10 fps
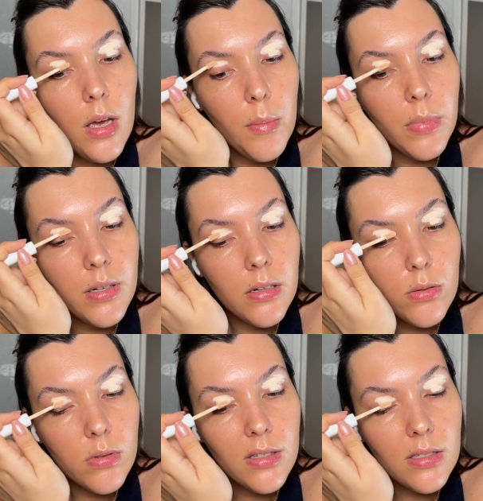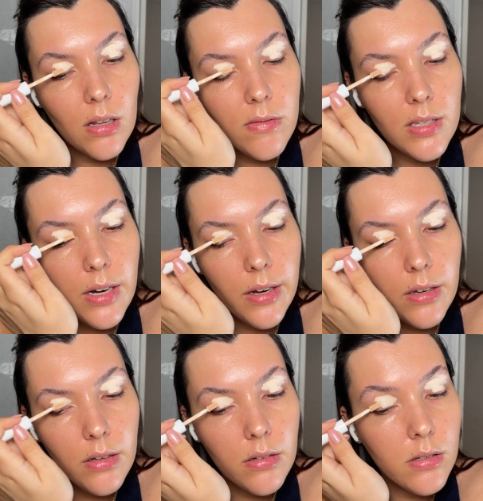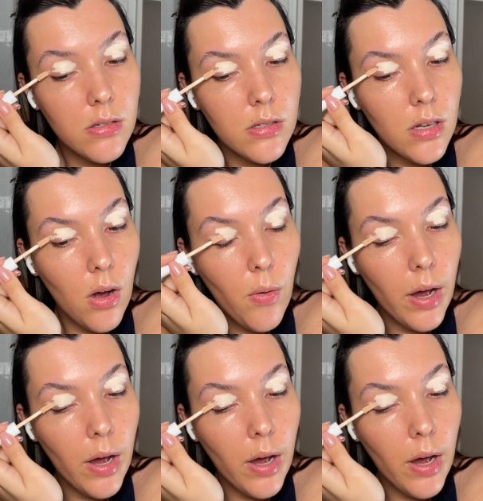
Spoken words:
But this one is self-setting, so